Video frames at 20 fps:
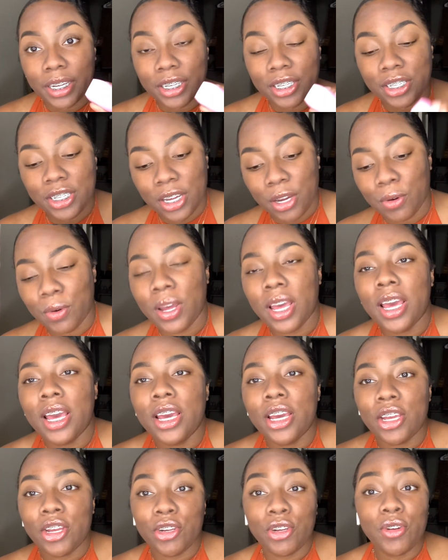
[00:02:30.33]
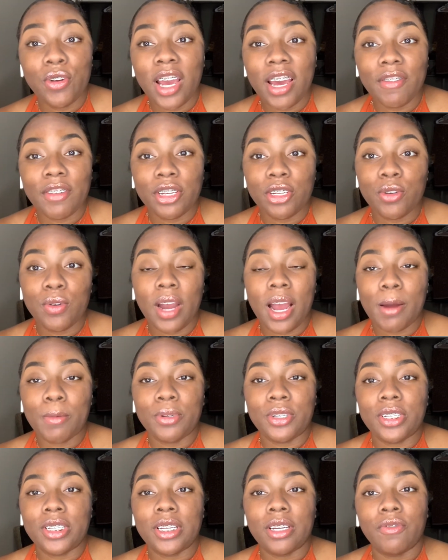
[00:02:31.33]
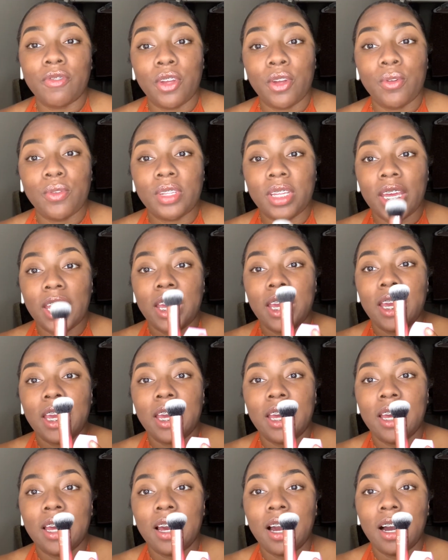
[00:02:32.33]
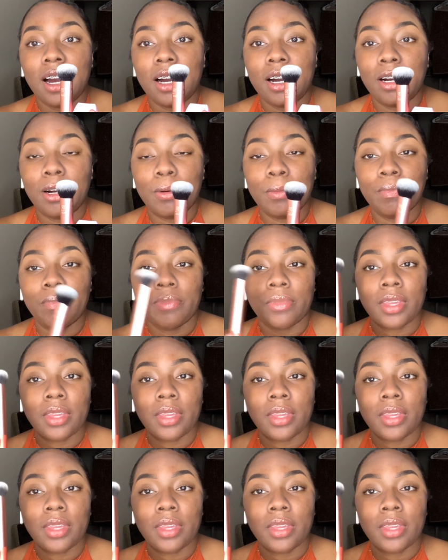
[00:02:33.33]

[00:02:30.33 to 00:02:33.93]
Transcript: So you do have the 2 options of using an